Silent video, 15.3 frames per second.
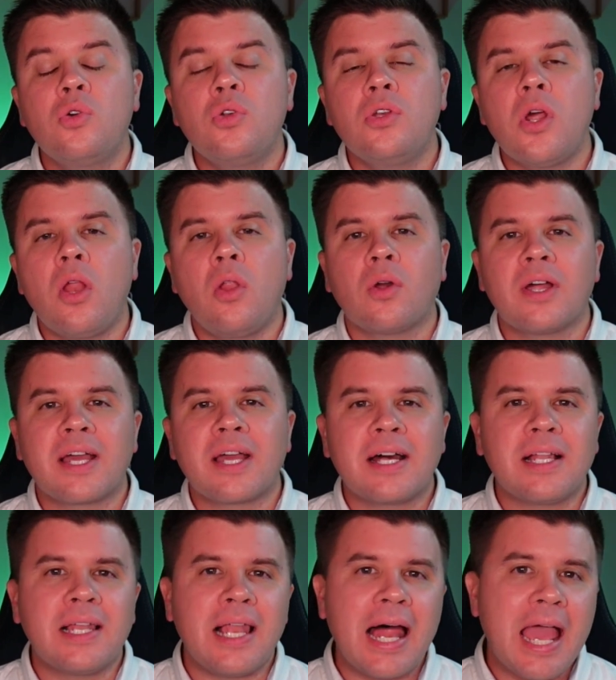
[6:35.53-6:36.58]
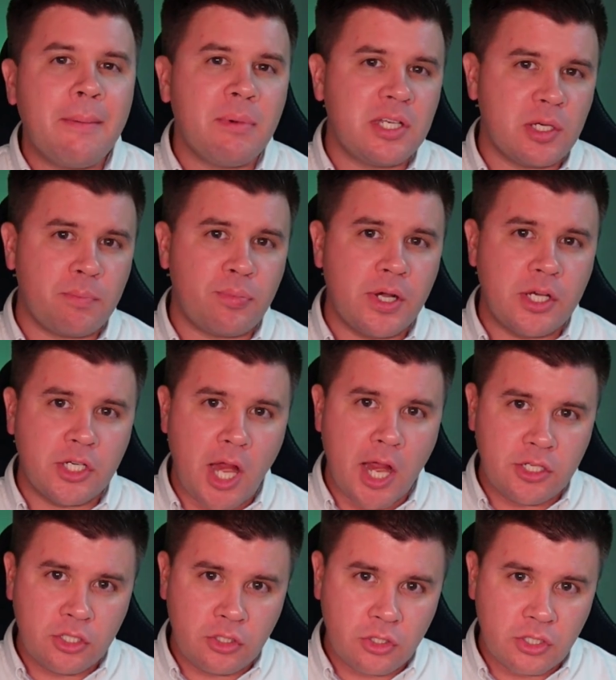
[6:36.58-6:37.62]
no longer claim a depreciation
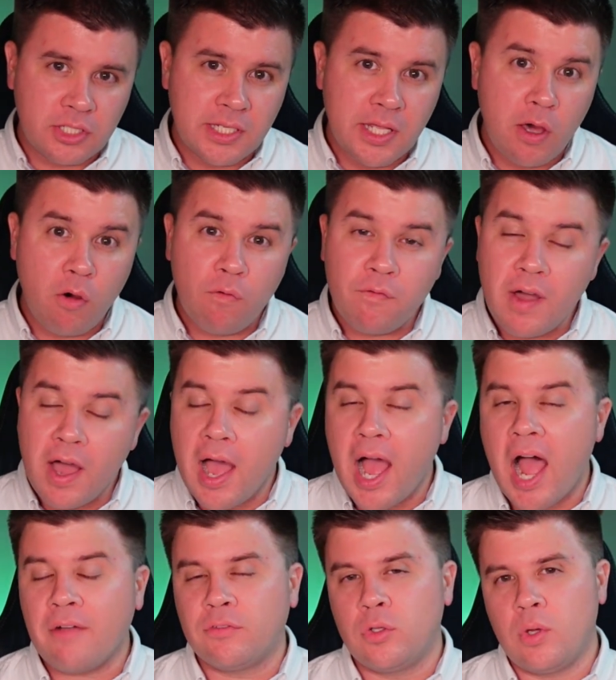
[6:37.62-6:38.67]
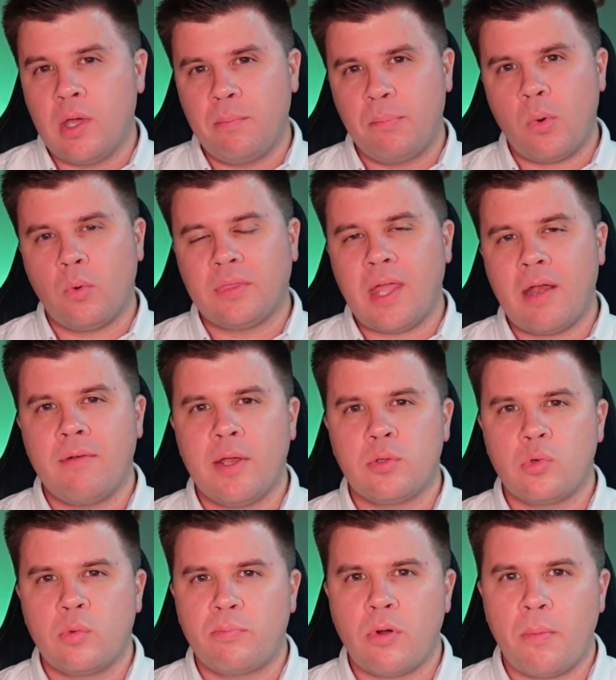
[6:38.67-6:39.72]
yourself after you had bought that rental
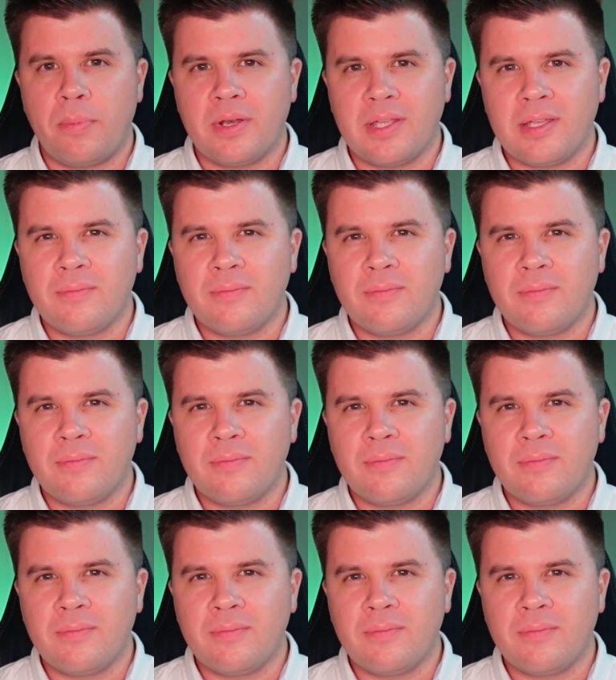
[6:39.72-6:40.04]
property.